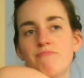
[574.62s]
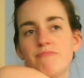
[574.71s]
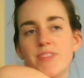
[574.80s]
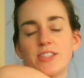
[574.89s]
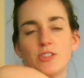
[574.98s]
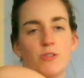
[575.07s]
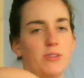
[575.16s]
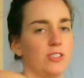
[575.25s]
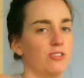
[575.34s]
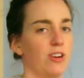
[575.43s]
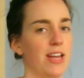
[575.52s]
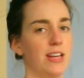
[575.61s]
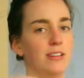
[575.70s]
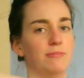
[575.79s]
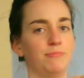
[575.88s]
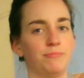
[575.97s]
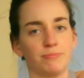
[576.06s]
that's always great.
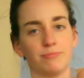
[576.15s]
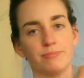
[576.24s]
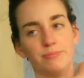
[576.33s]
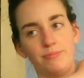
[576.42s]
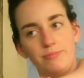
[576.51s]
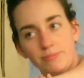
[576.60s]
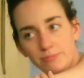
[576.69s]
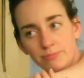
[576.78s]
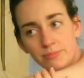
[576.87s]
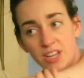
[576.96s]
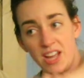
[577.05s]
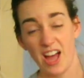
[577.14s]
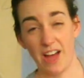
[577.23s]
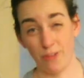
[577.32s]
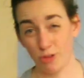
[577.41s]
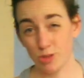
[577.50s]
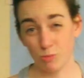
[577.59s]
I
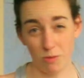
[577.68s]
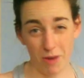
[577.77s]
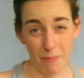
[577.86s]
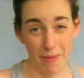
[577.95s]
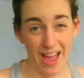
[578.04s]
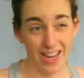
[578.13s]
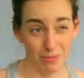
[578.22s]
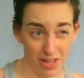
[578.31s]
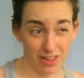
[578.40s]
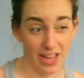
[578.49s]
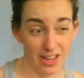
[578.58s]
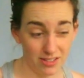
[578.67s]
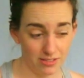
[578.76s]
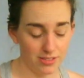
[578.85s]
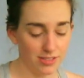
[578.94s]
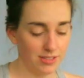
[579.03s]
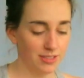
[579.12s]
focus more on my back and my legs.